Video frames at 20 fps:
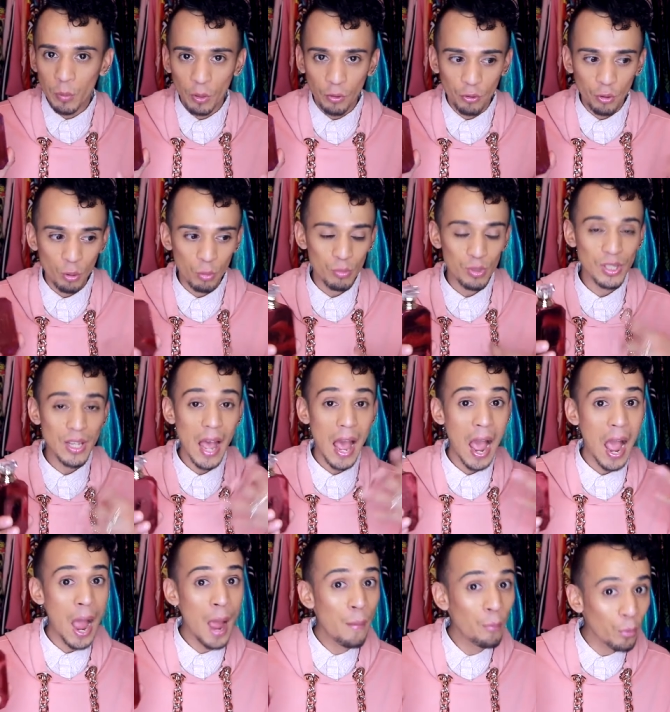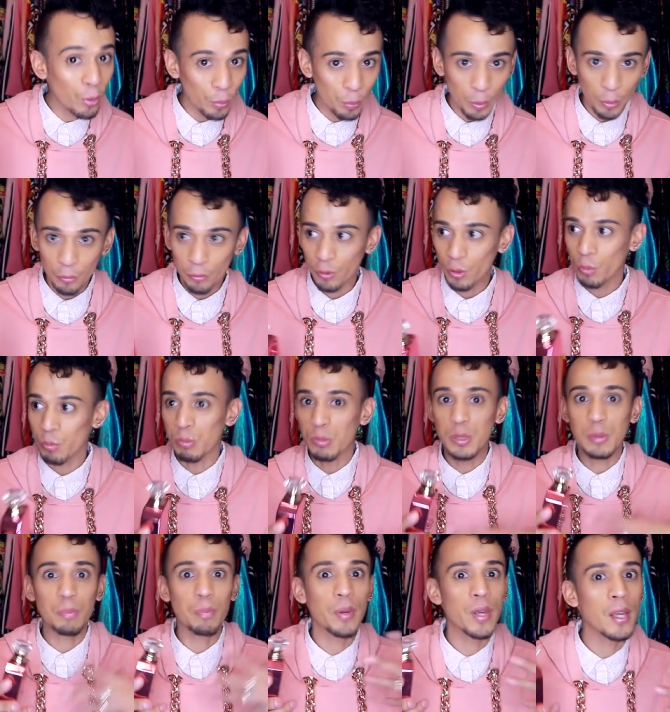perfumes, amber
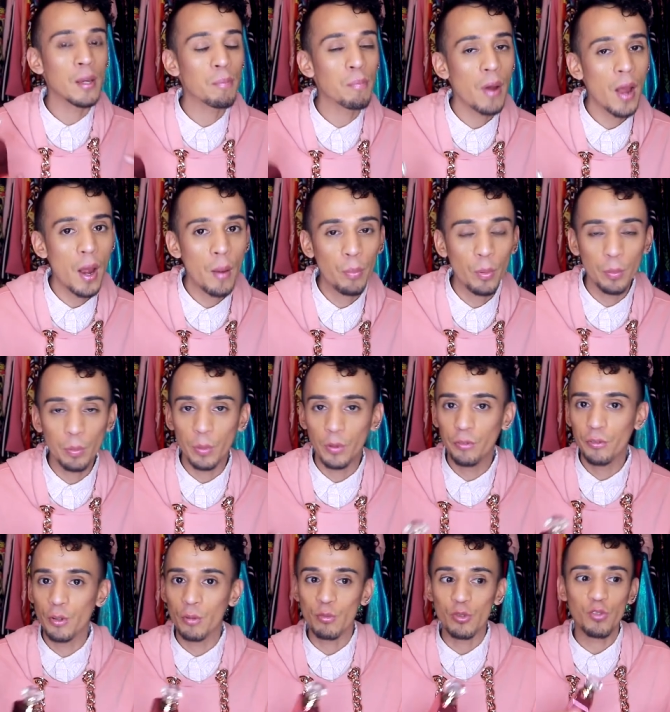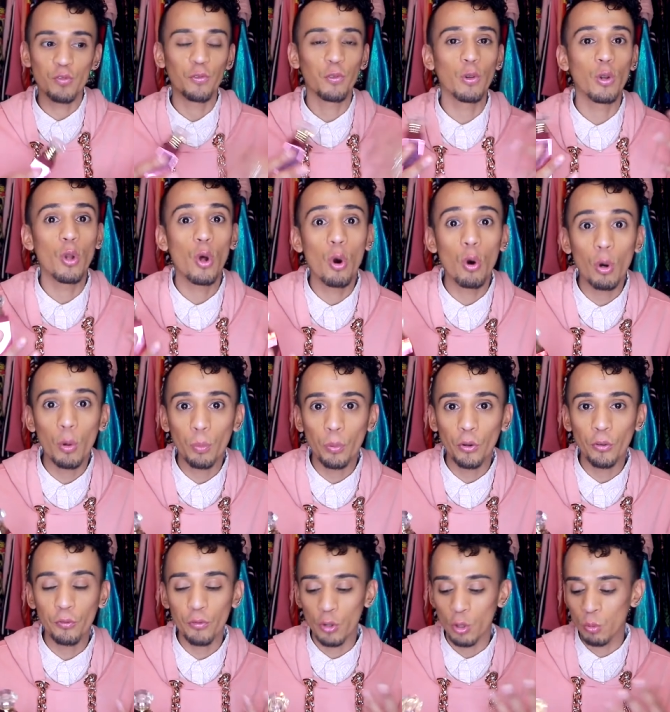perfumes, pink pepper perfumes, floral
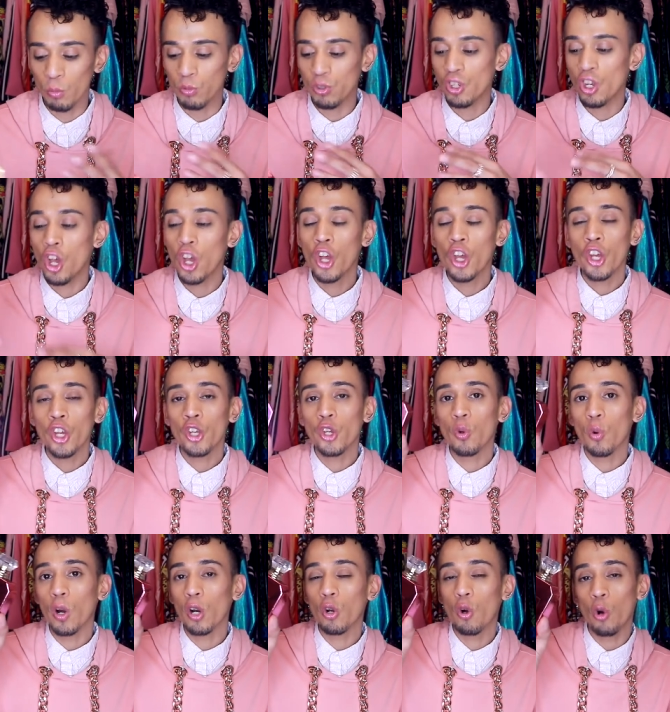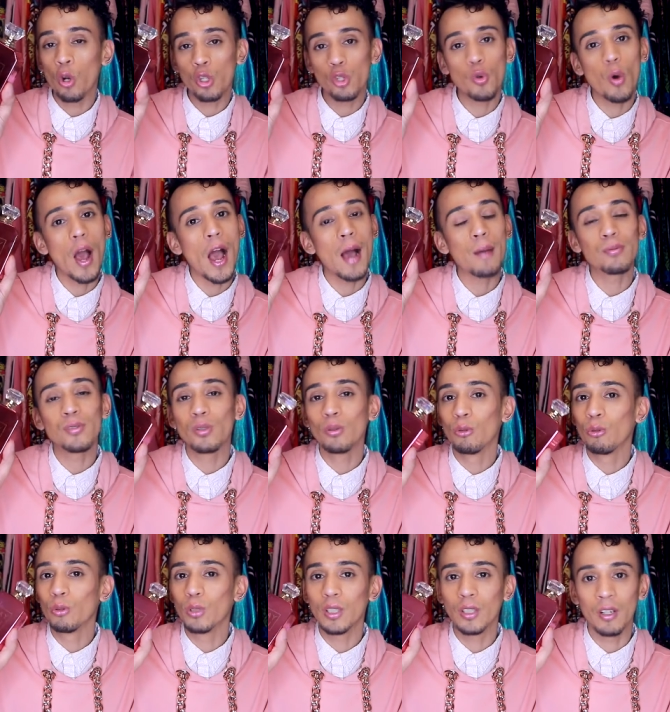perfumes, you are going to
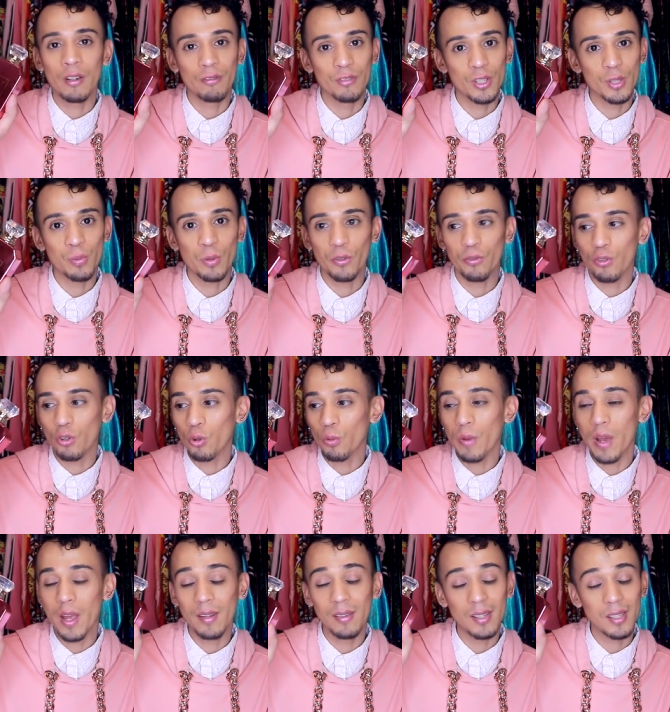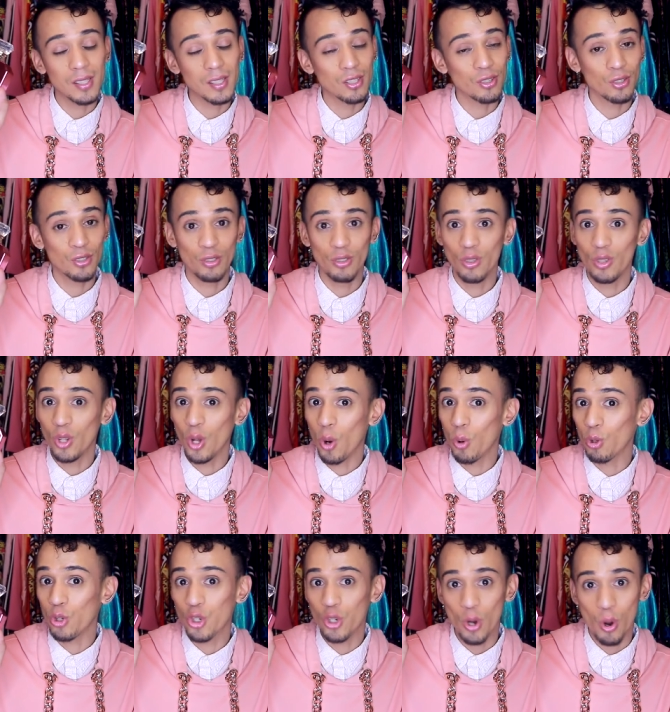absolutely love this perfume. And this is
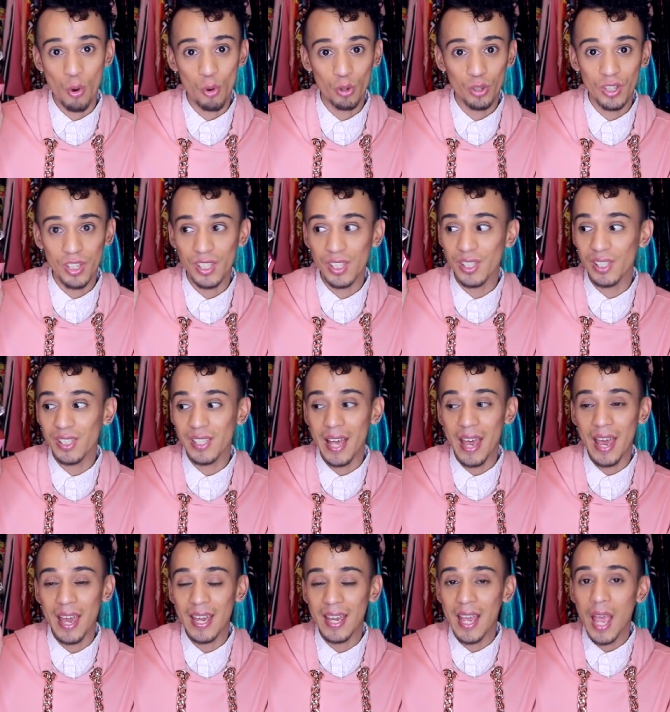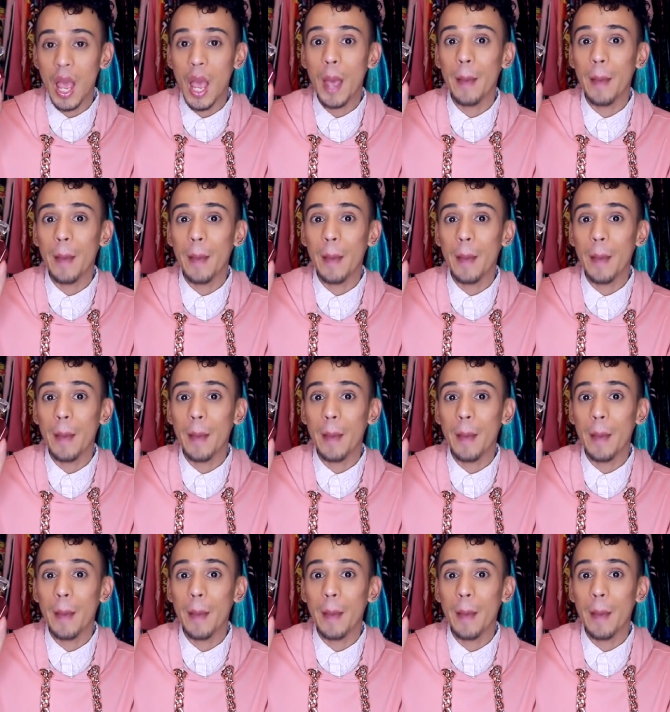no joke. This is a